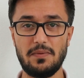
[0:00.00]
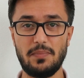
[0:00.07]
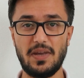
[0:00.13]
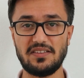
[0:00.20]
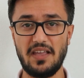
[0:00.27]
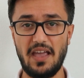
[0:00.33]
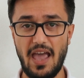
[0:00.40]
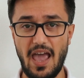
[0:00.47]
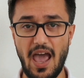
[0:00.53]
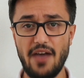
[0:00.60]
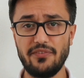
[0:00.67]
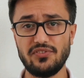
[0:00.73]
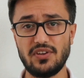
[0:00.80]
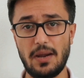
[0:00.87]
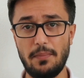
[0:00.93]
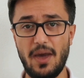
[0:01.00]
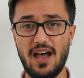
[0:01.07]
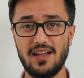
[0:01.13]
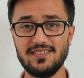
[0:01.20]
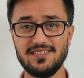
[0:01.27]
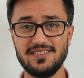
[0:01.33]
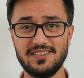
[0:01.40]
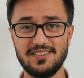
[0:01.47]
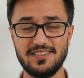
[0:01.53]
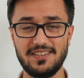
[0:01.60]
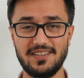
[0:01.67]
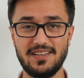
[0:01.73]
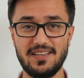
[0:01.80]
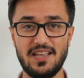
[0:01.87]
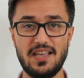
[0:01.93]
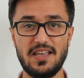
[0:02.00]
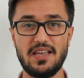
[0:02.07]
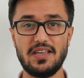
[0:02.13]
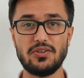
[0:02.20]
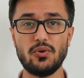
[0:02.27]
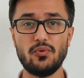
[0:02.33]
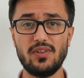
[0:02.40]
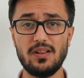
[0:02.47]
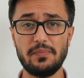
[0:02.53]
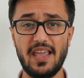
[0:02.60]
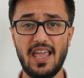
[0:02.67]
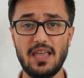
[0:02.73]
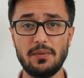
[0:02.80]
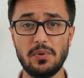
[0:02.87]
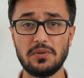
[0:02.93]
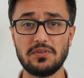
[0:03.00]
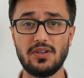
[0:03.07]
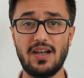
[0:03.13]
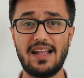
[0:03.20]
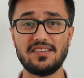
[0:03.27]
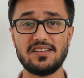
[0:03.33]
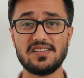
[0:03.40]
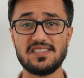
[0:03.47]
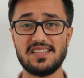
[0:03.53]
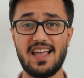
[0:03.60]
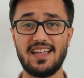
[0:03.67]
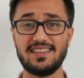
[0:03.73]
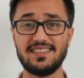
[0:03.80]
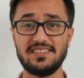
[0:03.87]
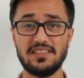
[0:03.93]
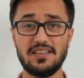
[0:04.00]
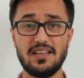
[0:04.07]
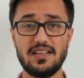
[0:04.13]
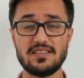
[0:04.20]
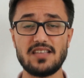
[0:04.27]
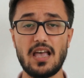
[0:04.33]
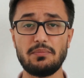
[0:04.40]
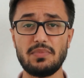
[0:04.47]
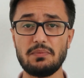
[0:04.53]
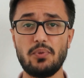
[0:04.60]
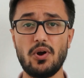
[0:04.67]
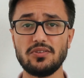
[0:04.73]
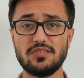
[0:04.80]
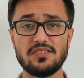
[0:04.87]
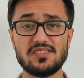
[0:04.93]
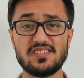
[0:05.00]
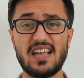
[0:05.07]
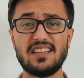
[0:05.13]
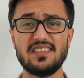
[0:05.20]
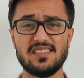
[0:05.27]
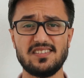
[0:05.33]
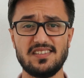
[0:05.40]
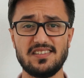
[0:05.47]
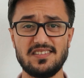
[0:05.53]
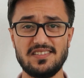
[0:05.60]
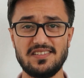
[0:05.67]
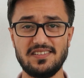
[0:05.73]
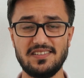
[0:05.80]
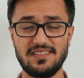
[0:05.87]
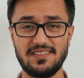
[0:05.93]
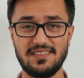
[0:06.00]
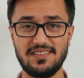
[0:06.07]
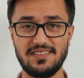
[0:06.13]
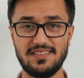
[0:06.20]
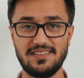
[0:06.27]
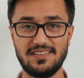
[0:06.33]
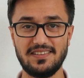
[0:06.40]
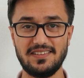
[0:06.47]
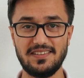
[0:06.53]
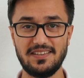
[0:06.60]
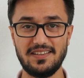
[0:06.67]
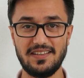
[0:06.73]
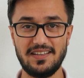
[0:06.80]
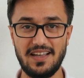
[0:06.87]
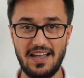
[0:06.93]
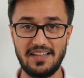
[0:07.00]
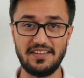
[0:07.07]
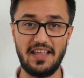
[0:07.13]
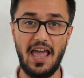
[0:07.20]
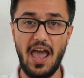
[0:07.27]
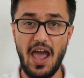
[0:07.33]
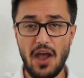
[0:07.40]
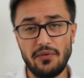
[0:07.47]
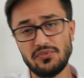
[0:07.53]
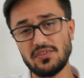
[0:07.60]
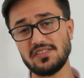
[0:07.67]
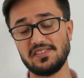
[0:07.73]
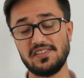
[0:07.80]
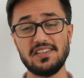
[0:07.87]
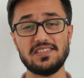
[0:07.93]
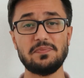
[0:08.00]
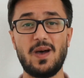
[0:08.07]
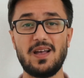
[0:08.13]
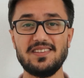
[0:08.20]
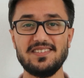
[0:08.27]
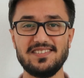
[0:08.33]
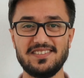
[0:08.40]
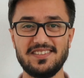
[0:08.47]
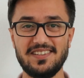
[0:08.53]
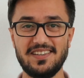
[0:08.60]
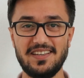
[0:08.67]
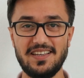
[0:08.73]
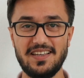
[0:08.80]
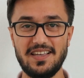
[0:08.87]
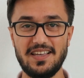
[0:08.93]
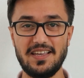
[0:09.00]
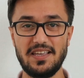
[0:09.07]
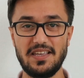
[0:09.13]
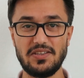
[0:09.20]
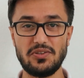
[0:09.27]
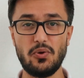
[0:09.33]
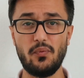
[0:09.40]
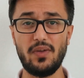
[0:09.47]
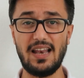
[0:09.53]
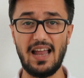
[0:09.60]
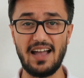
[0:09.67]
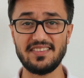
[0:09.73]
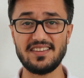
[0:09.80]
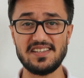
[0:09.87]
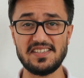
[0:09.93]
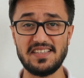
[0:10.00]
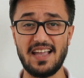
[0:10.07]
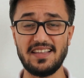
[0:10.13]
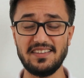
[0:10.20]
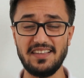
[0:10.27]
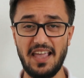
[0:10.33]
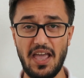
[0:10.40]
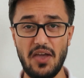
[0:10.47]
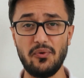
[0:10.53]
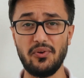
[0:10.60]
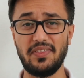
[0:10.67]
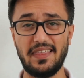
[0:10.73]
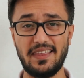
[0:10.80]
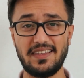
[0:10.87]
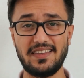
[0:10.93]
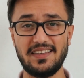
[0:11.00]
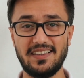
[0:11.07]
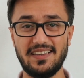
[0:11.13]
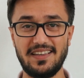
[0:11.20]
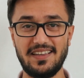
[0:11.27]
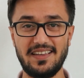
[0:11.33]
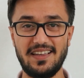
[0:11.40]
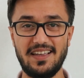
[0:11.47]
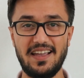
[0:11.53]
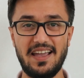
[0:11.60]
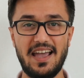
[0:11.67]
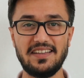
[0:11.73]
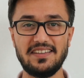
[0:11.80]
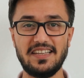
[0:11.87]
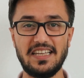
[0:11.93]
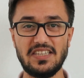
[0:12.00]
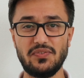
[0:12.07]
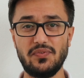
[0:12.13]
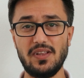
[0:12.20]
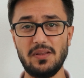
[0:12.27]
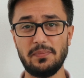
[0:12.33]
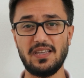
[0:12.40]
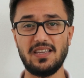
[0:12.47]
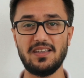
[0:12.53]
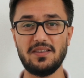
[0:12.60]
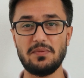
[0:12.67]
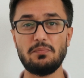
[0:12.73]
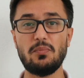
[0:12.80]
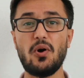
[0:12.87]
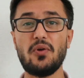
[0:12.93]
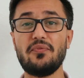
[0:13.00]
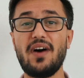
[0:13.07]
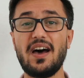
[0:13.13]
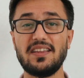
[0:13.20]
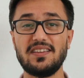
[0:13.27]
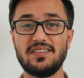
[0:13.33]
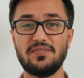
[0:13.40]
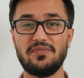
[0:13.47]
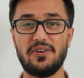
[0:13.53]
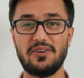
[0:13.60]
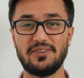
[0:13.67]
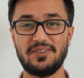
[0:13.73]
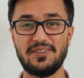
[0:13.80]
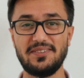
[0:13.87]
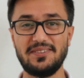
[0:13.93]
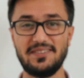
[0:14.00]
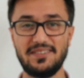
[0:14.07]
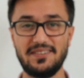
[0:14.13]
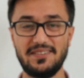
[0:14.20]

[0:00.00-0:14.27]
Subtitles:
But after a month, you will be able to understand some important sentences. And after 6 months, you will understand everything. And it will be more fun for you.